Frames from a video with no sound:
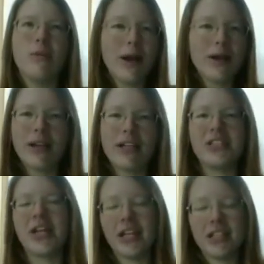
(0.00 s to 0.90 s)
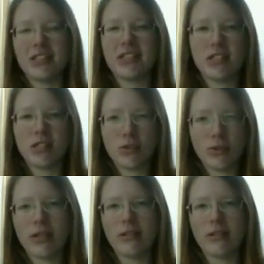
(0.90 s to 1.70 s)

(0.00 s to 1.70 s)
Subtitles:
why don't I change this story